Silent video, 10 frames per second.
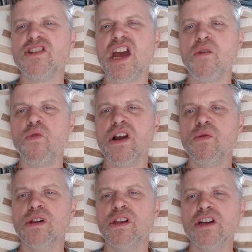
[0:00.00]
"Then we
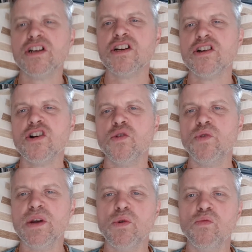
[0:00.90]

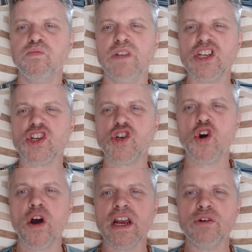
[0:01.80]
will
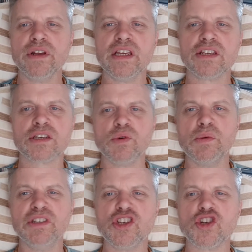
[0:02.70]
destroy Greece. We
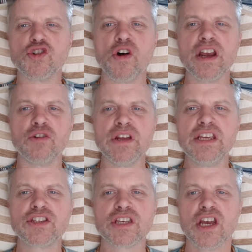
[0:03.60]
will destroy
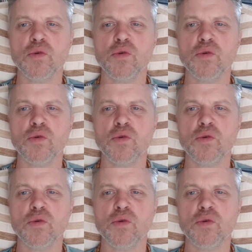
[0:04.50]
Greece.